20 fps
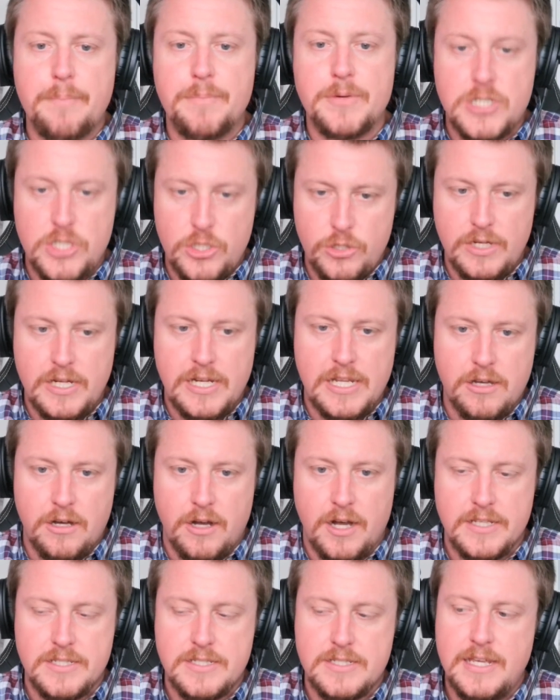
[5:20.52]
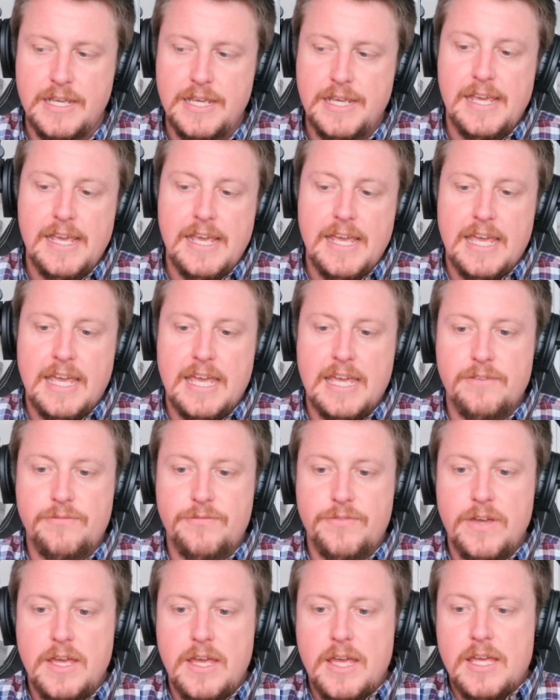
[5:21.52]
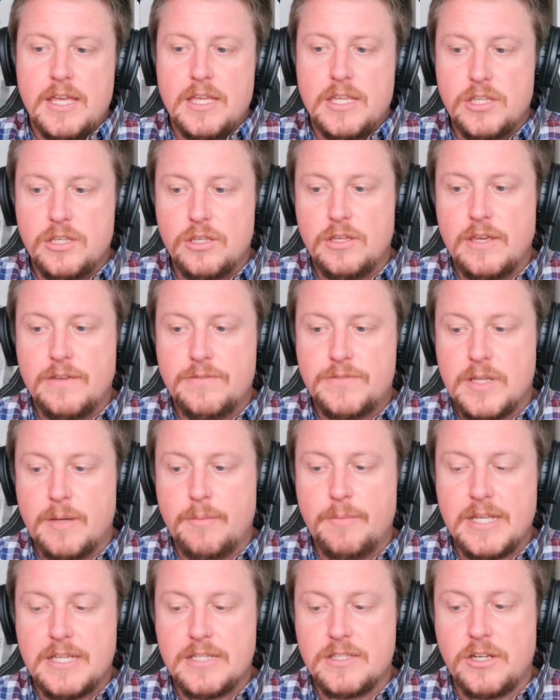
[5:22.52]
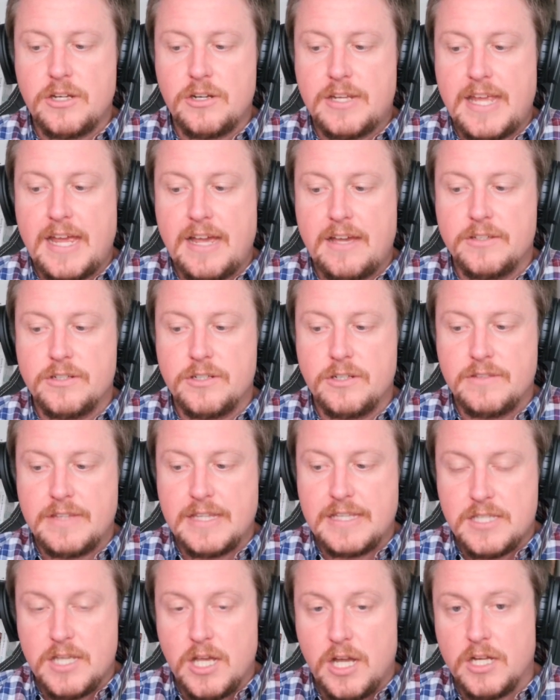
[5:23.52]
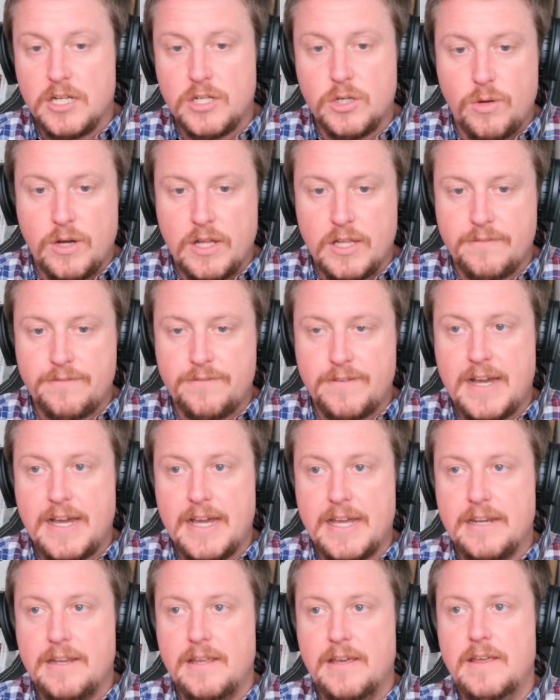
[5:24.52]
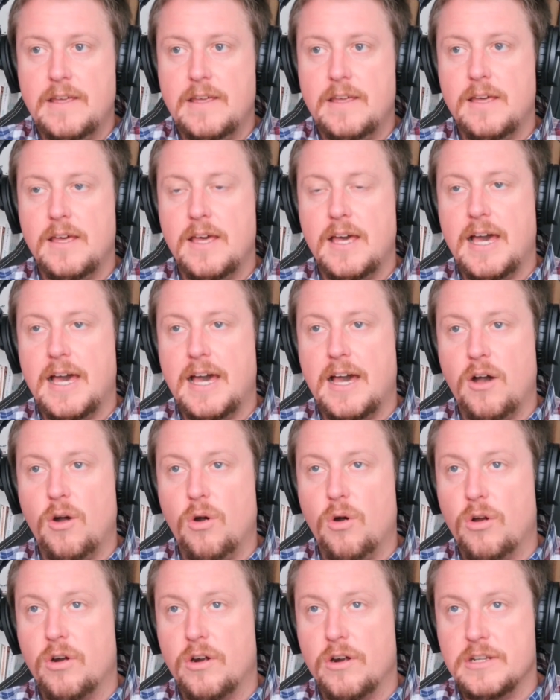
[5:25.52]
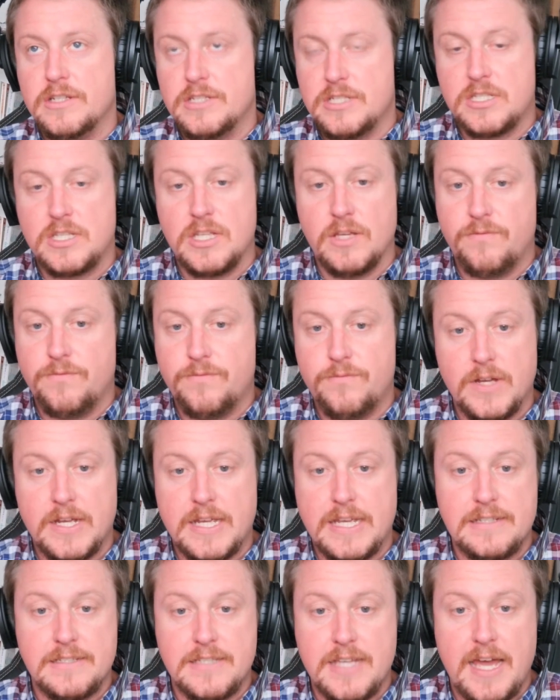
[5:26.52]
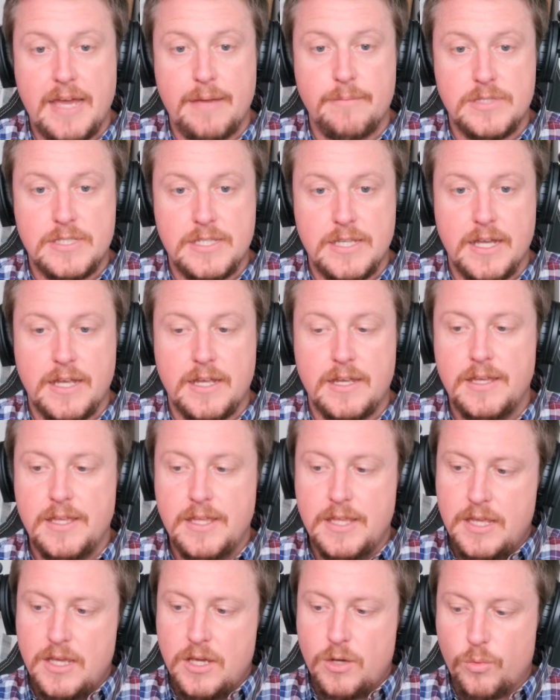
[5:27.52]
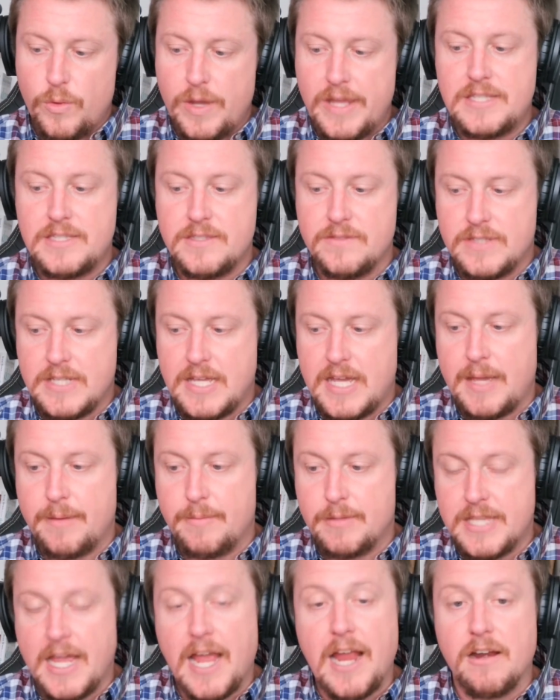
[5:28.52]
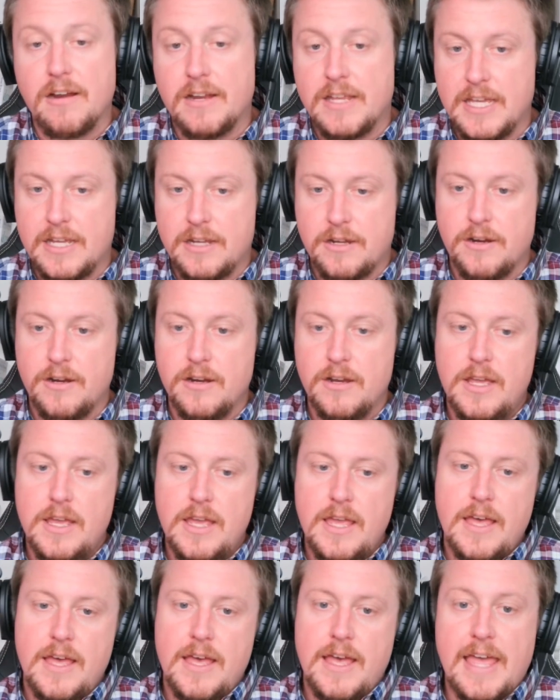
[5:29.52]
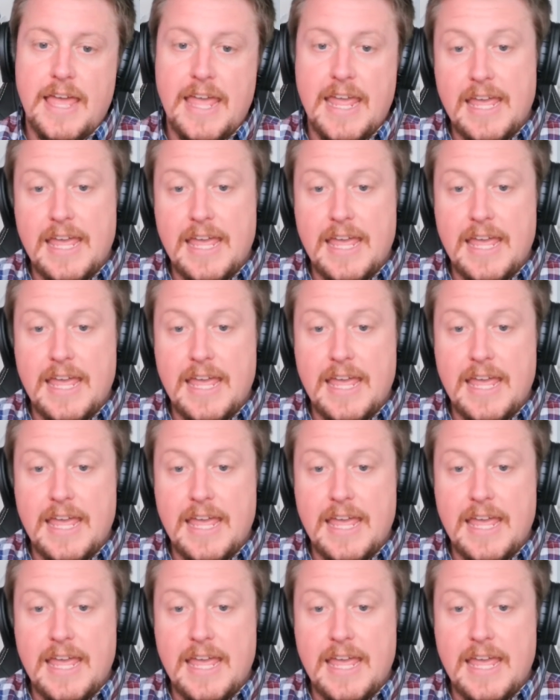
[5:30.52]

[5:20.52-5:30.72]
There's an opportunity cost. If somebody is on your calendar that's unqualified, or is just a fucking time suck, waste of time, a tire kicker,